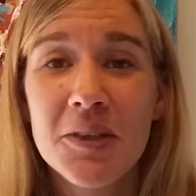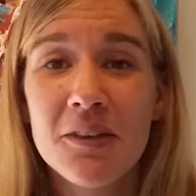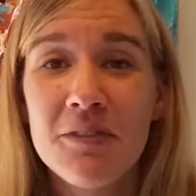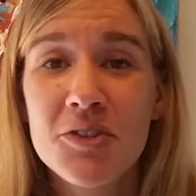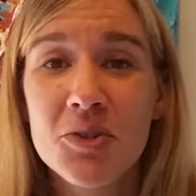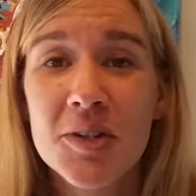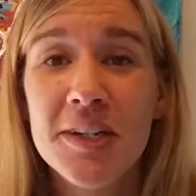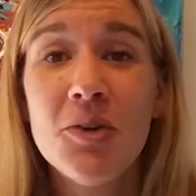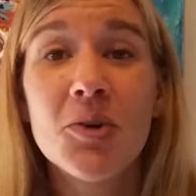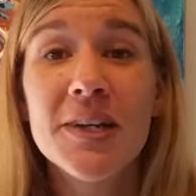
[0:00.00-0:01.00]
with
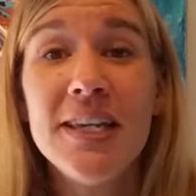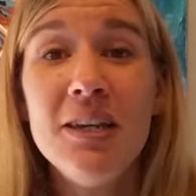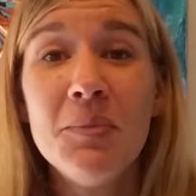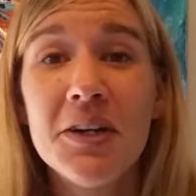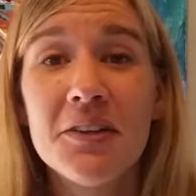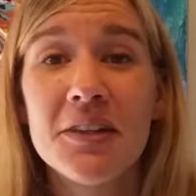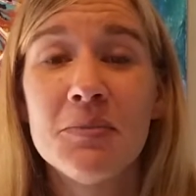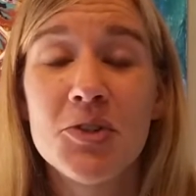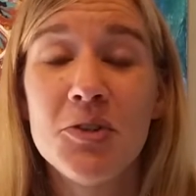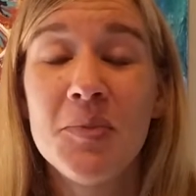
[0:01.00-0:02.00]
Lovejoy, or email
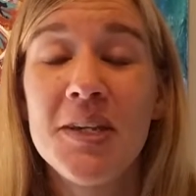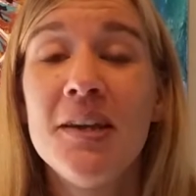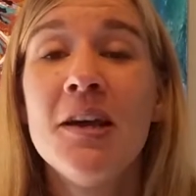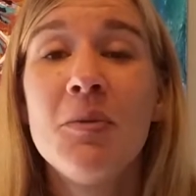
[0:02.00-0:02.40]
them to me,